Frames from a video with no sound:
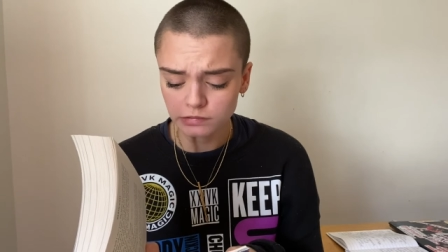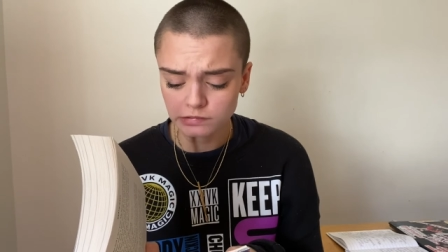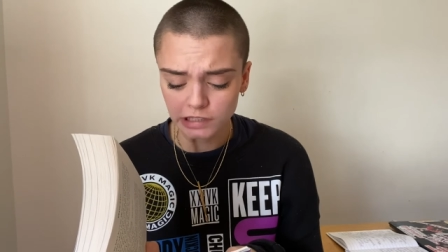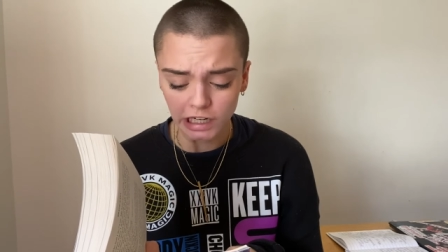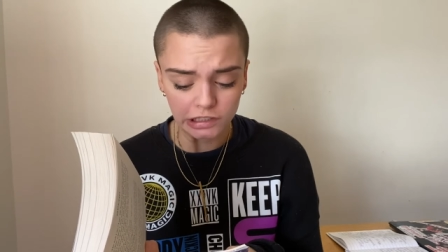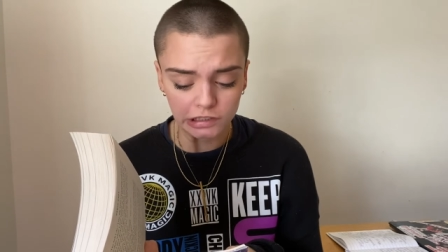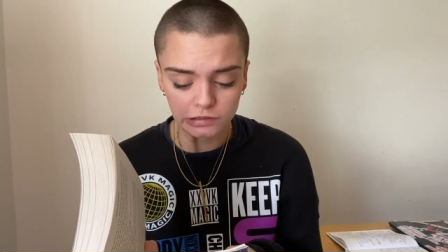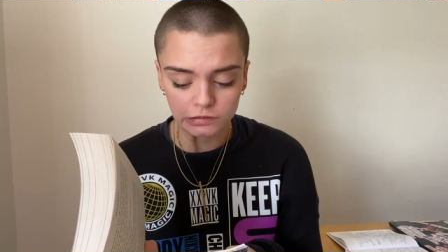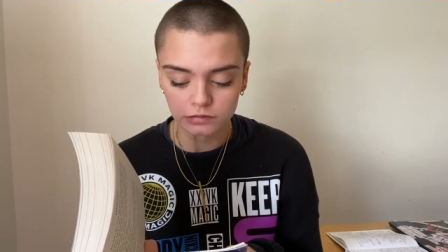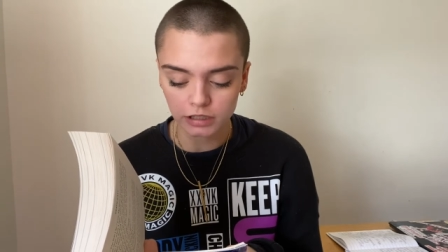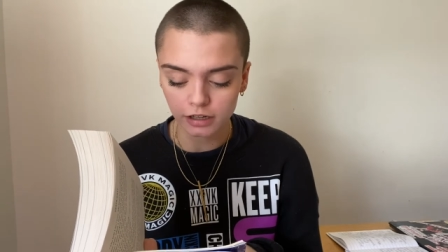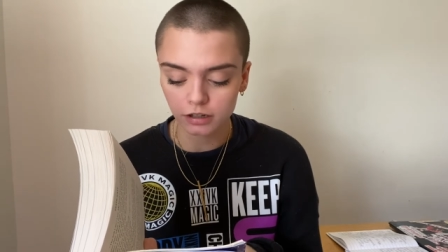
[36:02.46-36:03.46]
Tagoe,
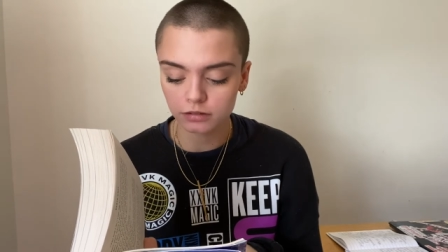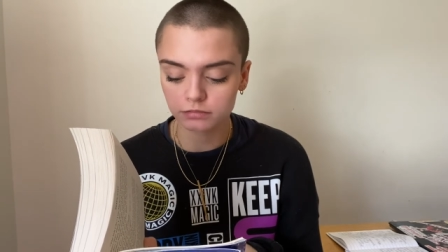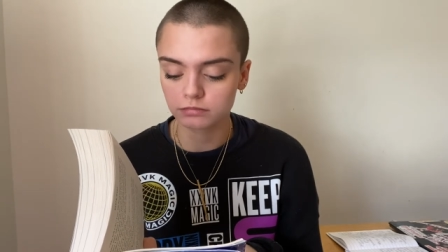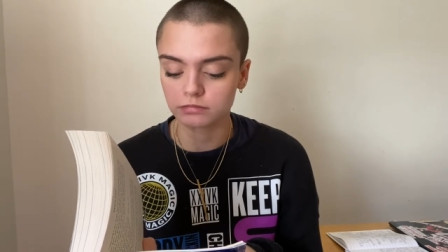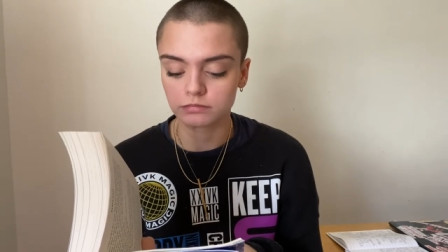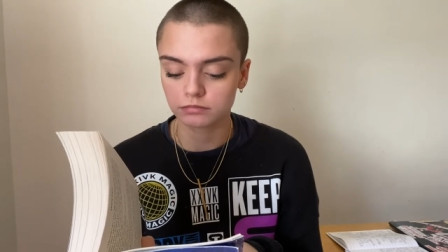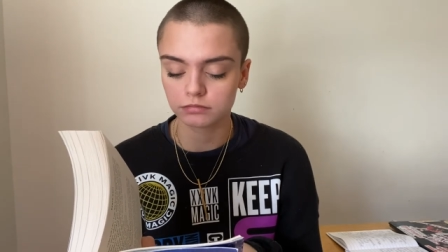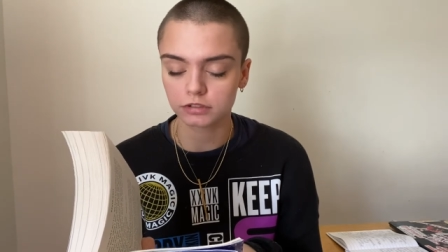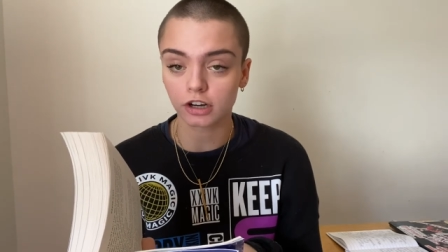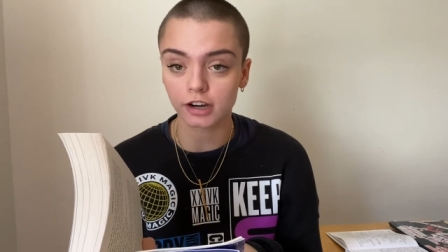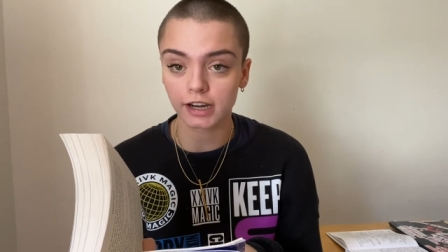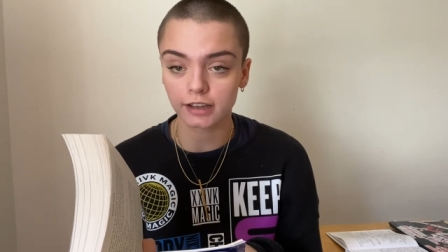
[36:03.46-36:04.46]
Tagoe,
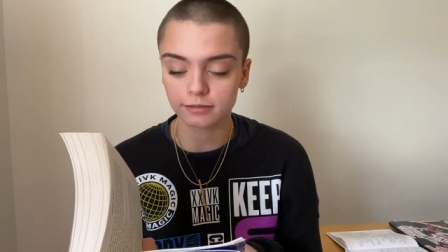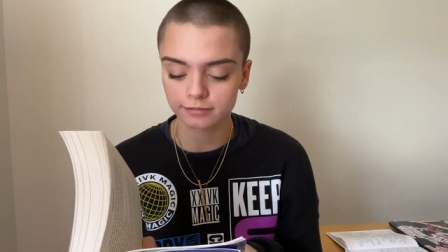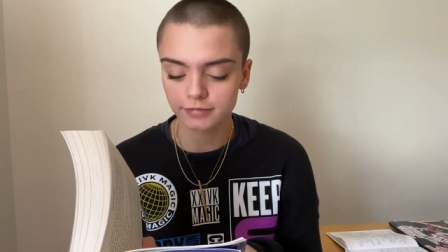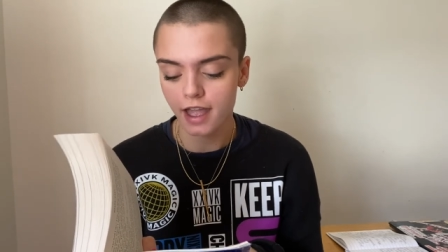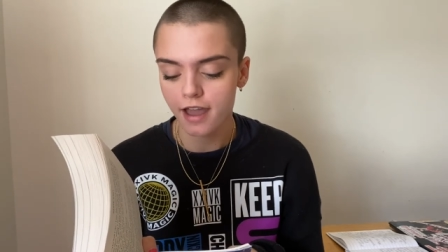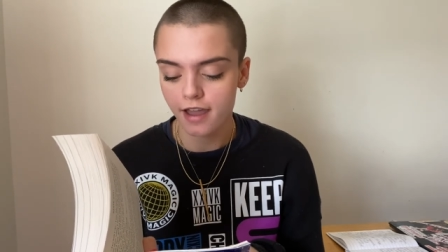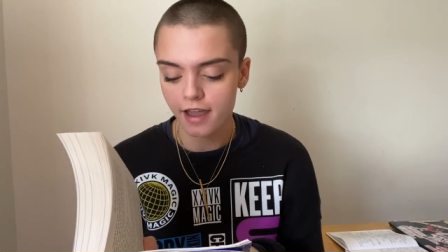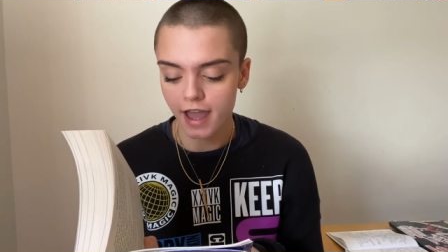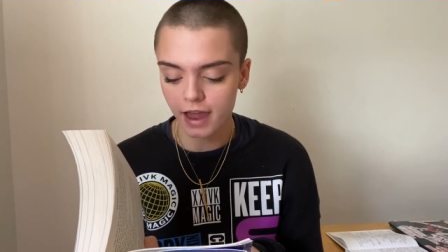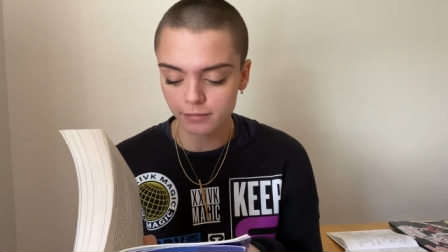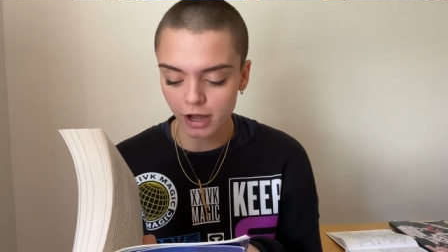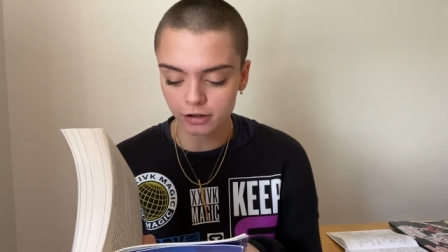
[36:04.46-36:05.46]
sorry,
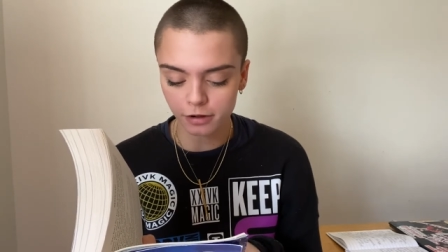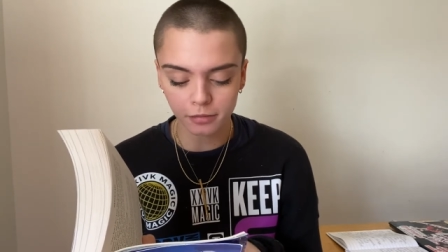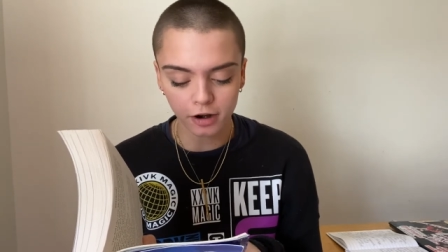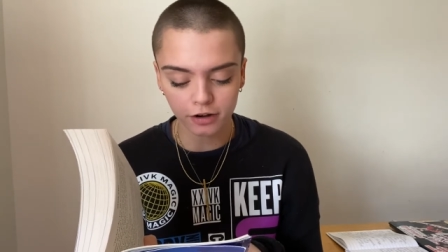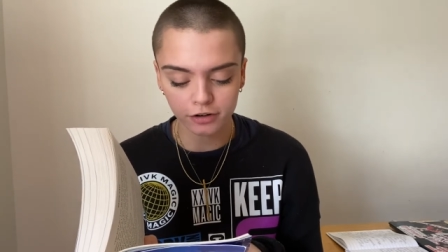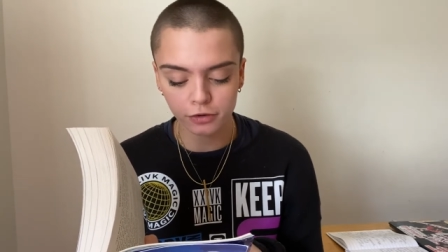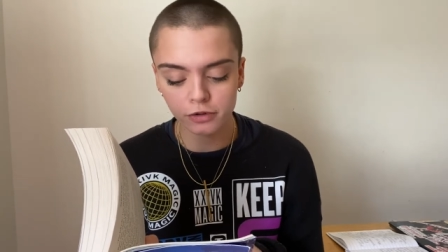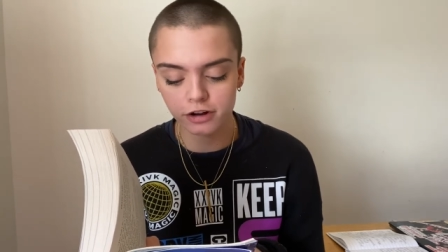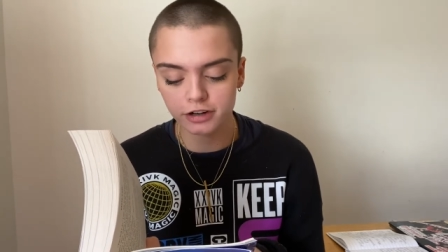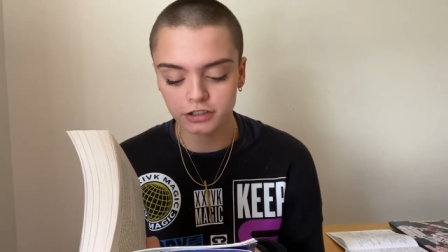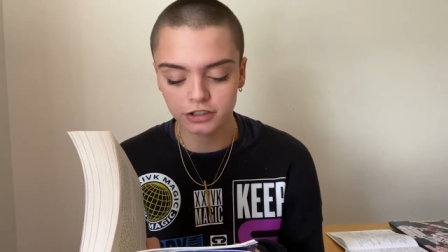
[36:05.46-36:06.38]
and Malcolm are no longer...